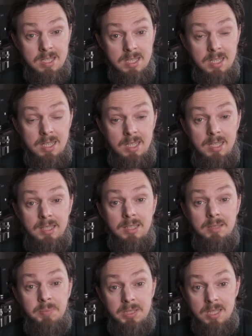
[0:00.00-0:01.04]
more
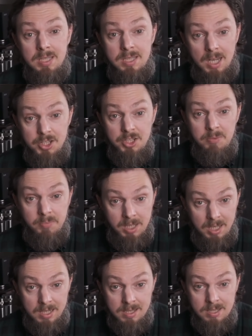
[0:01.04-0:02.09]
pleasant rich
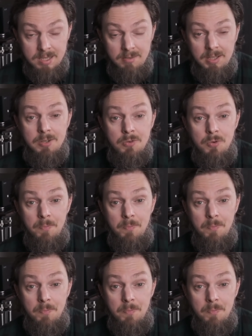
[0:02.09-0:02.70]
bottoms or